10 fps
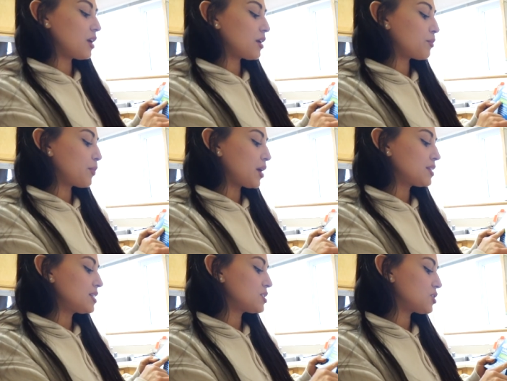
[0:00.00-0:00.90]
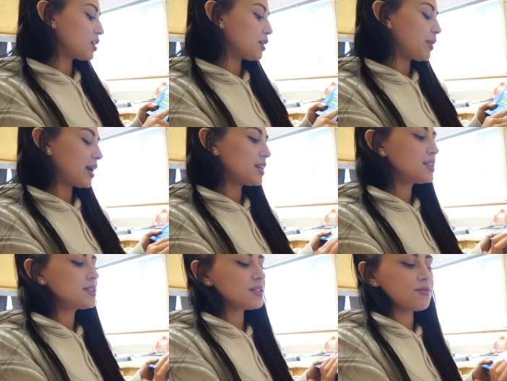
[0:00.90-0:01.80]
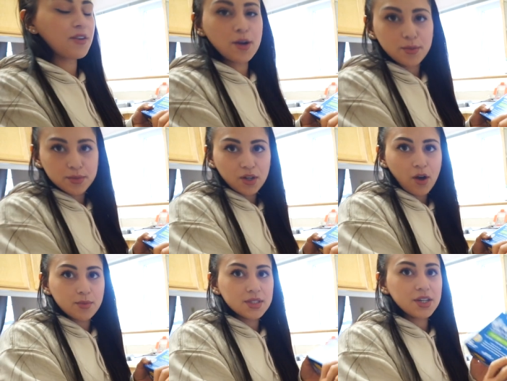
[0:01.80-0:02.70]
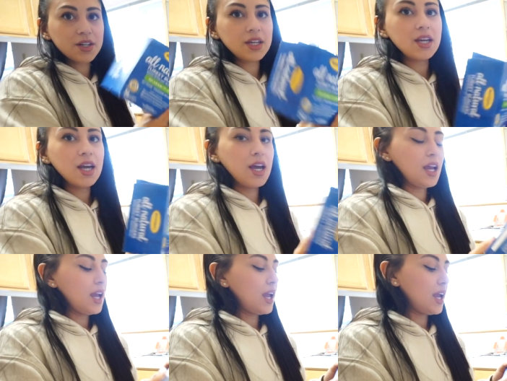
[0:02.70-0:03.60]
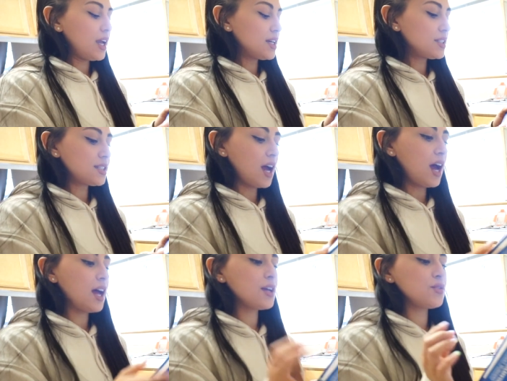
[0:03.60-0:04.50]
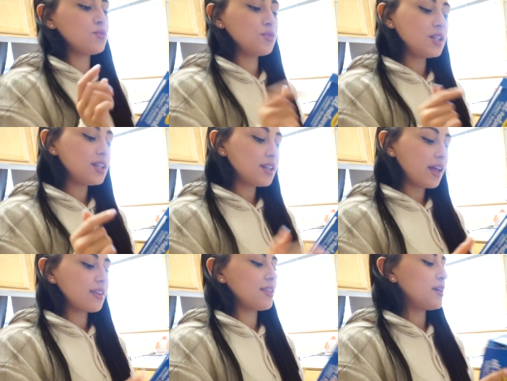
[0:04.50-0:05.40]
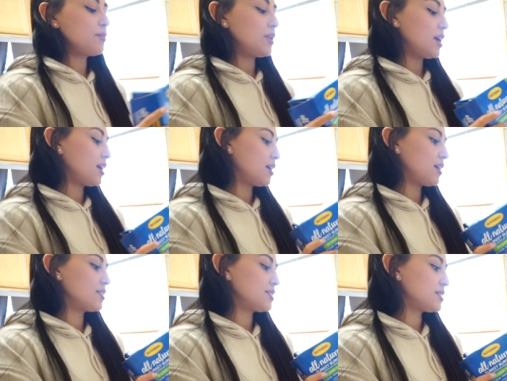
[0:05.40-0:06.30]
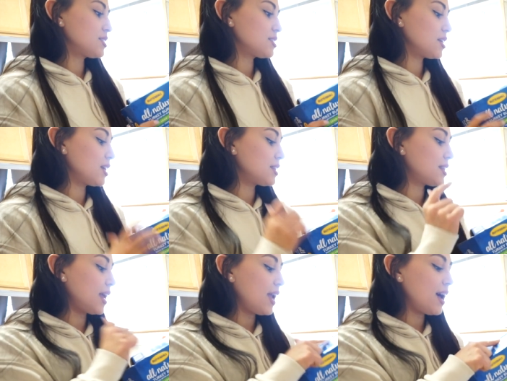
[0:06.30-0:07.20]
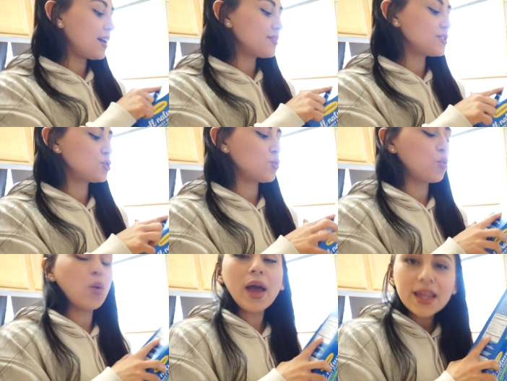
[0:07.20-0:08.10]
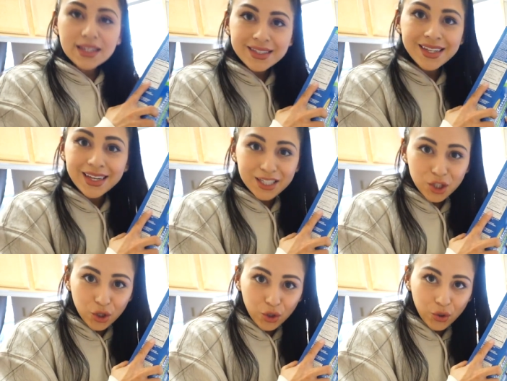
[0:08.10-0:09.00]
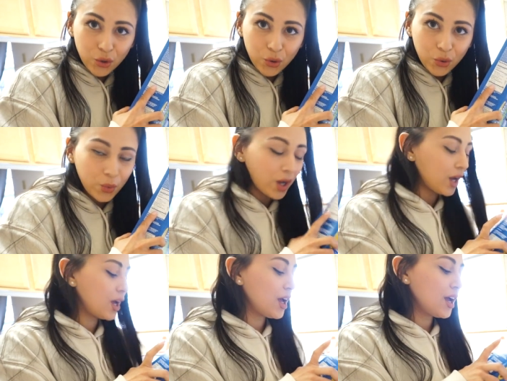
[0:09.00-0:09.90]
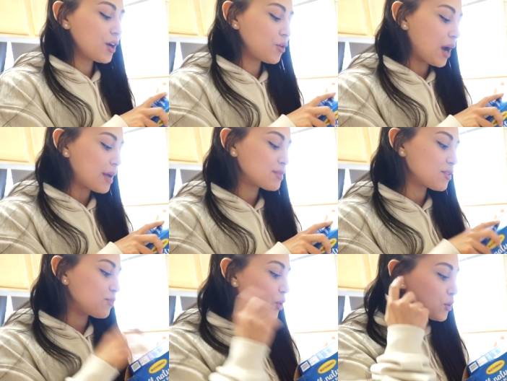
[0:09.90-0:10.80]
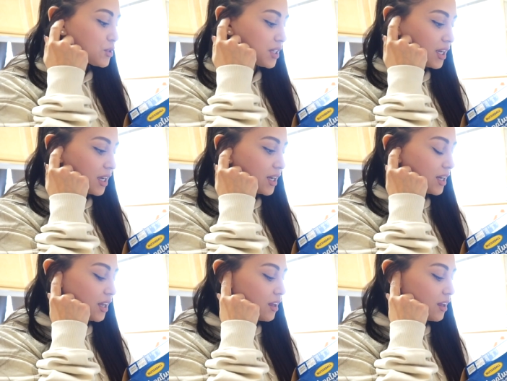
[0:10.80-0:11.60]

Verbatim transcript: I bought these turkey patties from the commissary and I really like them because they have 22 grams of protein,